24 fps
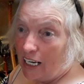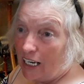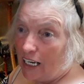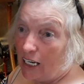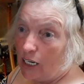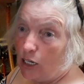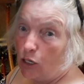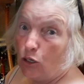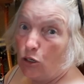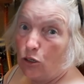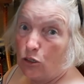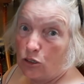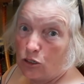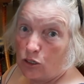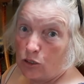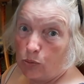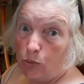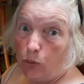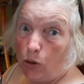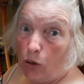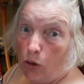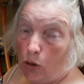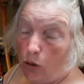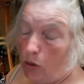It looks
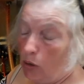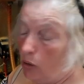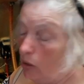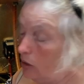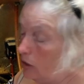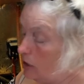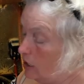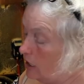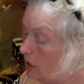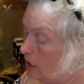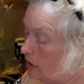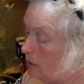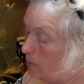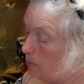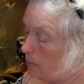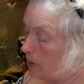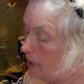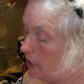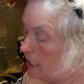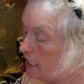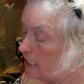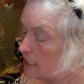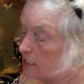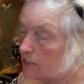more,
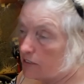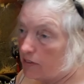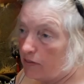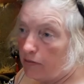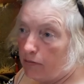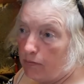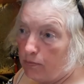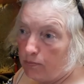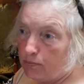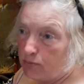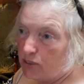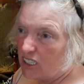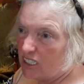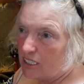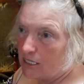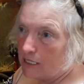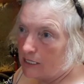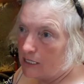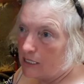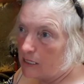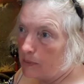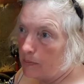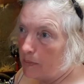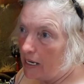but it's a just
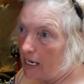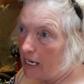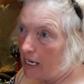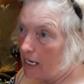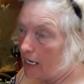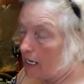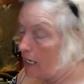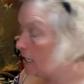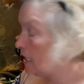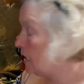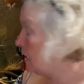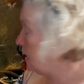a smear